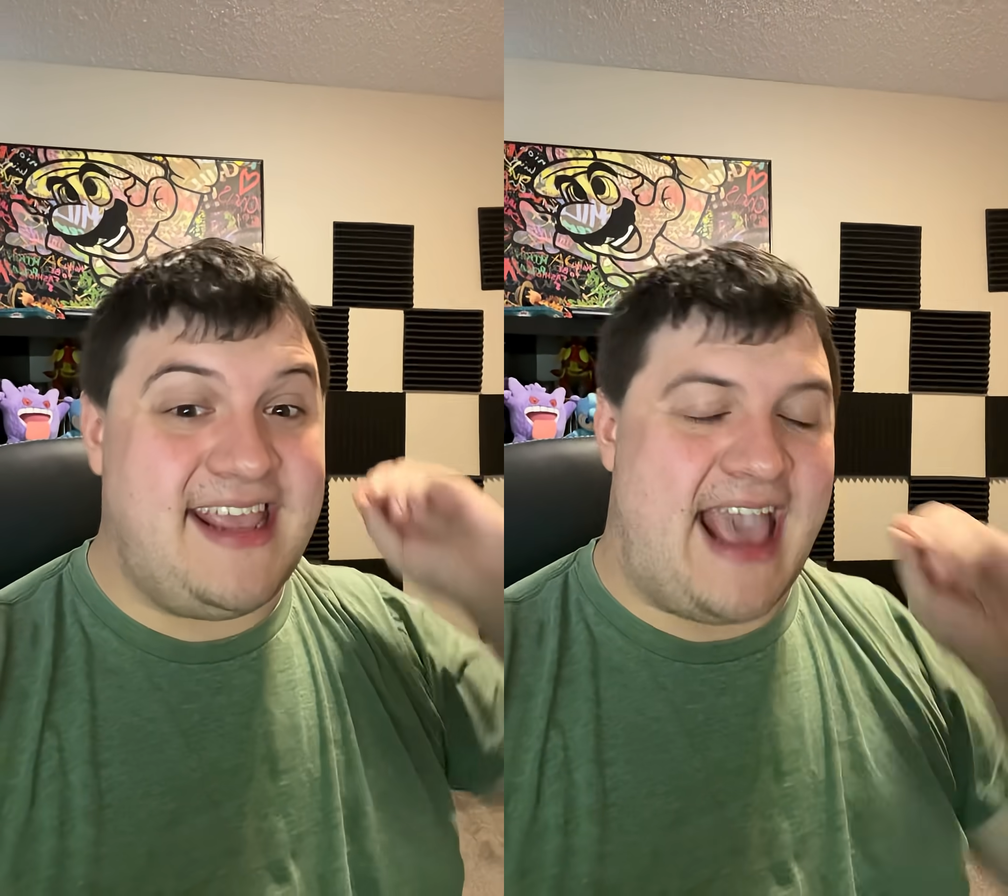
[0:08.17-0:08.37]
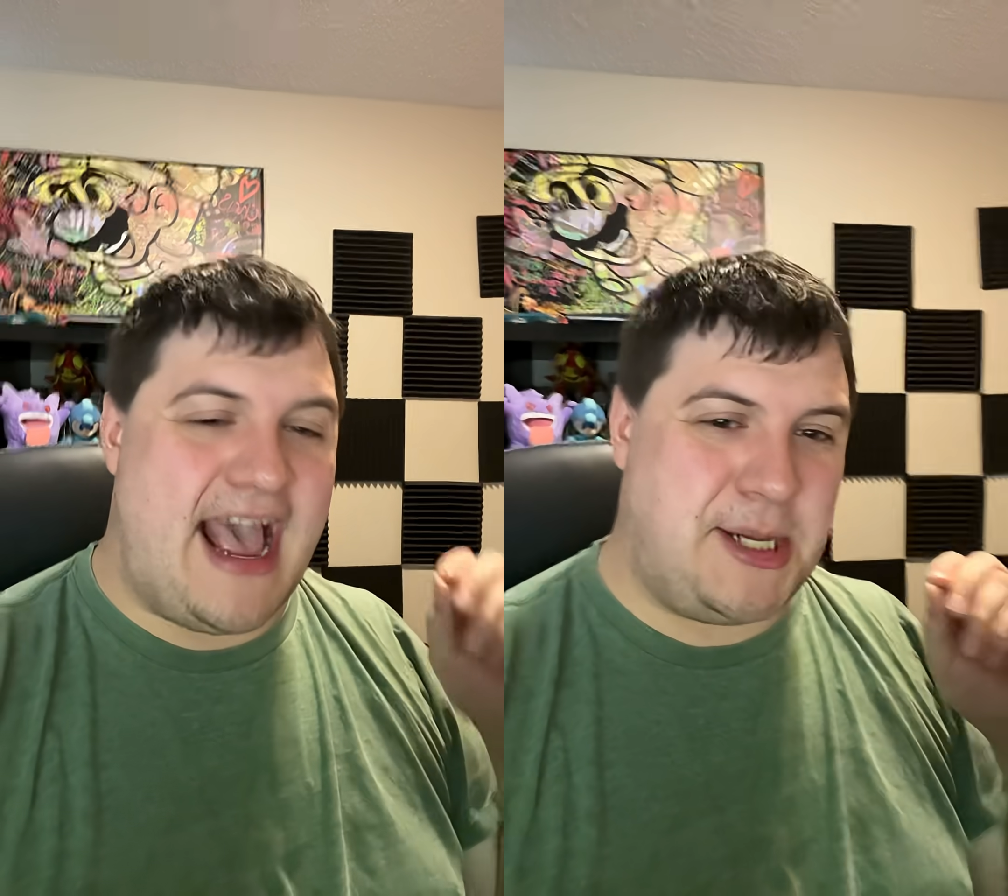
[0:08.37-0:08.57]

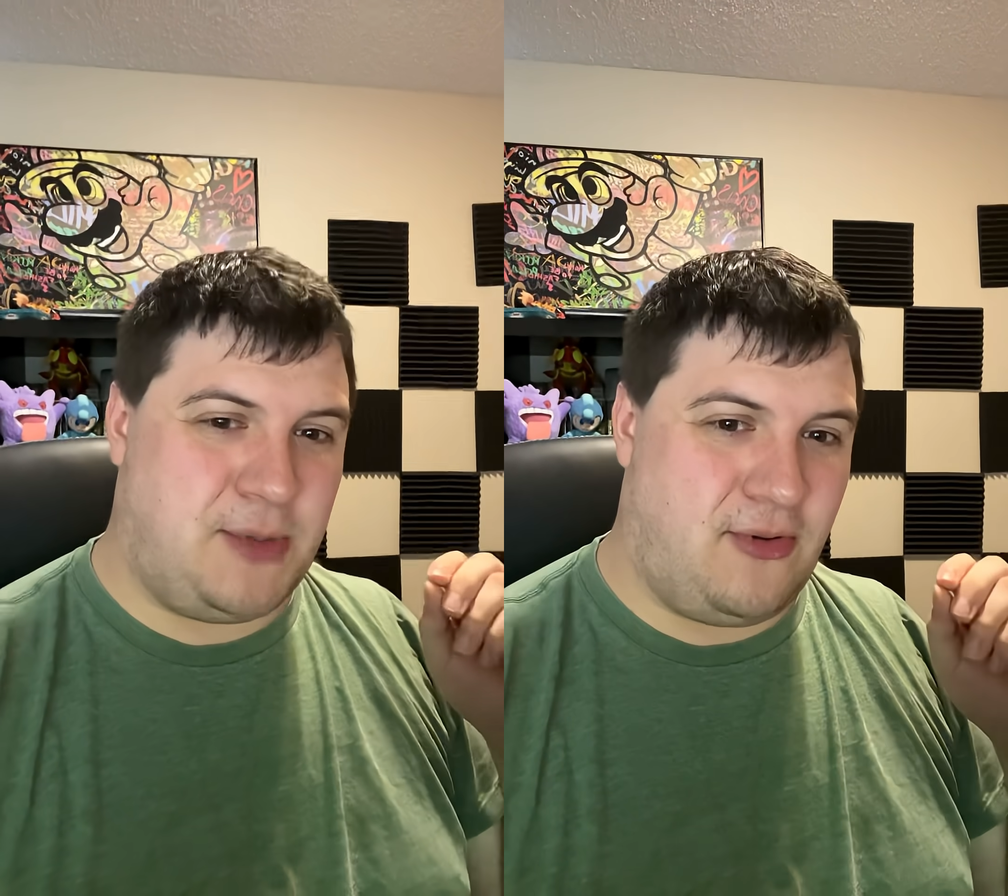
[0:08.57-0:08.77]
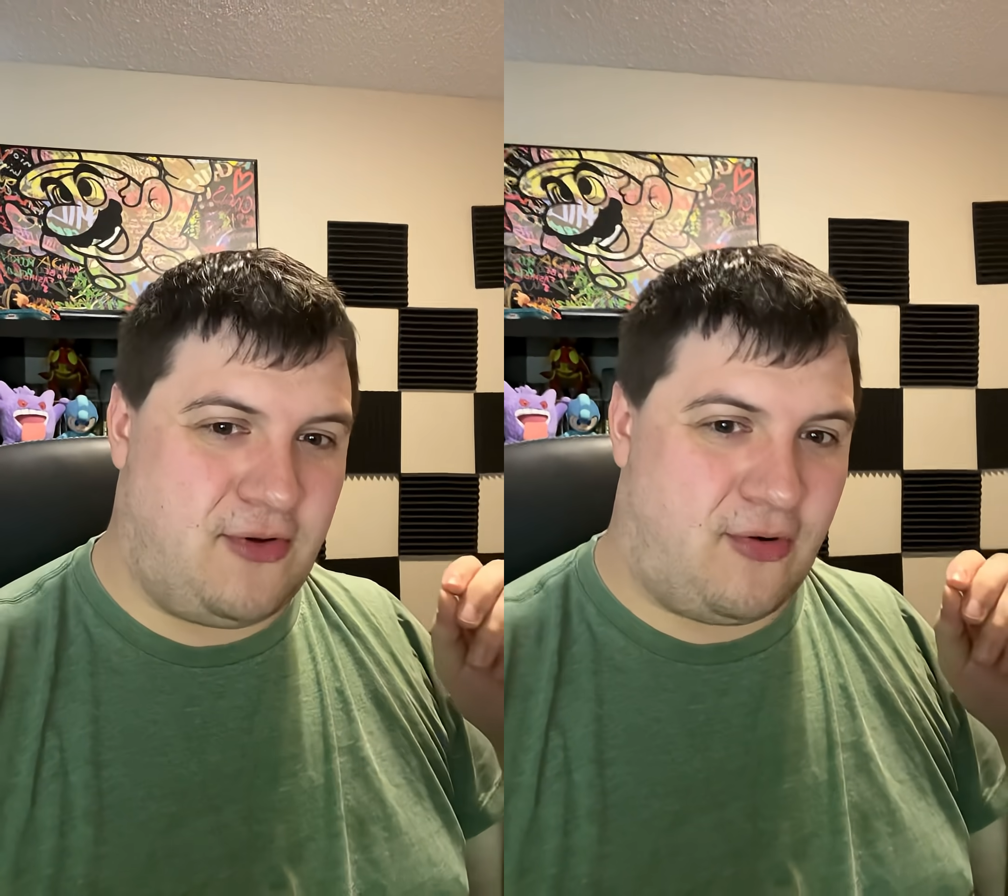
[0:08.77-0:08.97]

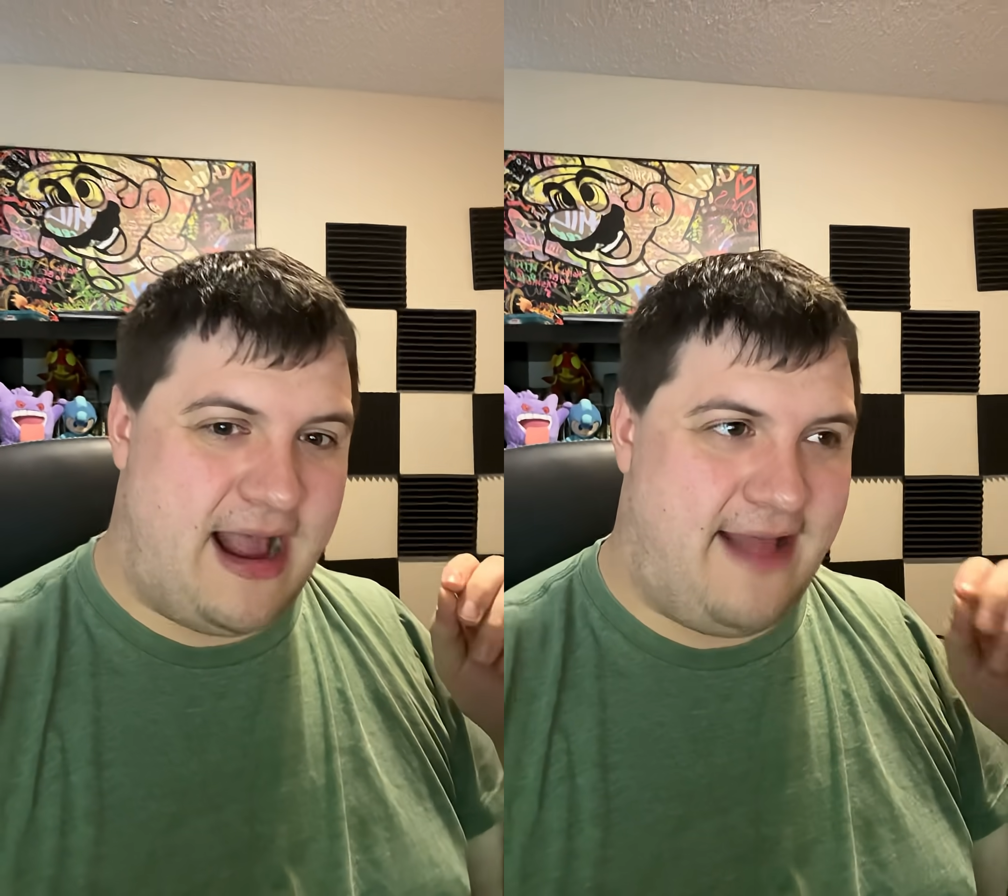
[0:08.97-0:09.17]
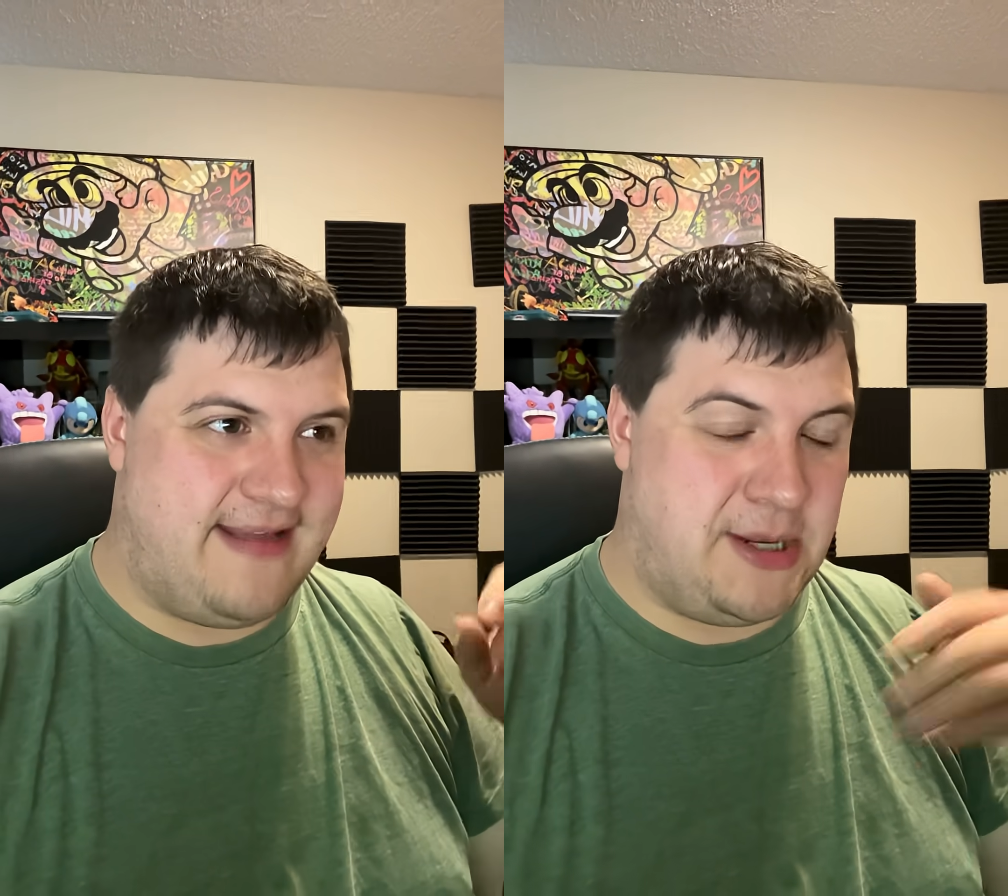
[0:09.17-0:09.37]
casual
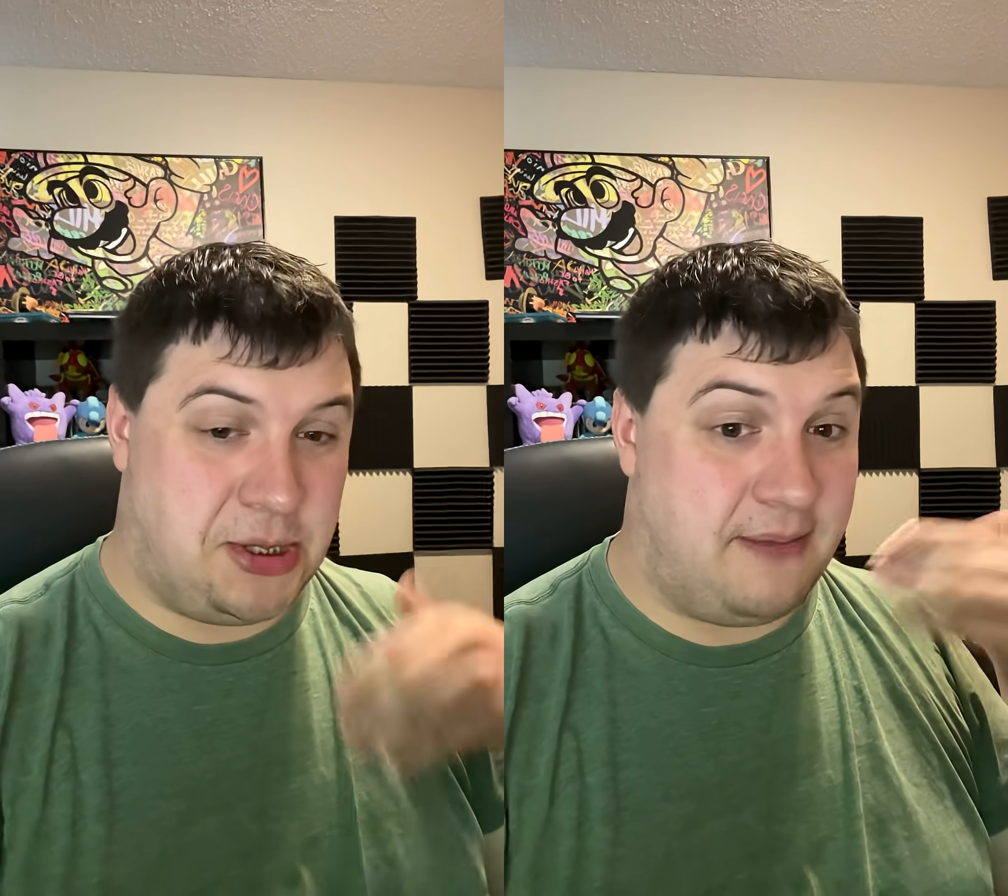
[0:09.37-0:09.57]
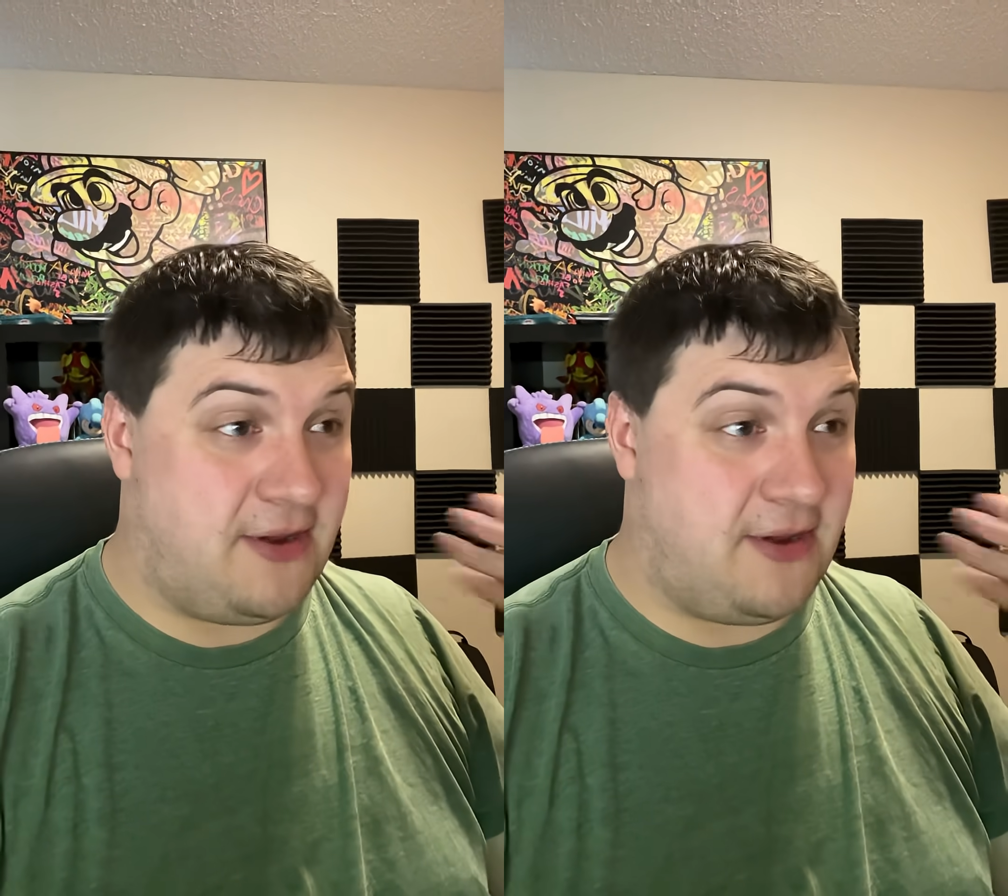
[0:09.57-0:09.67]
crowd that jumped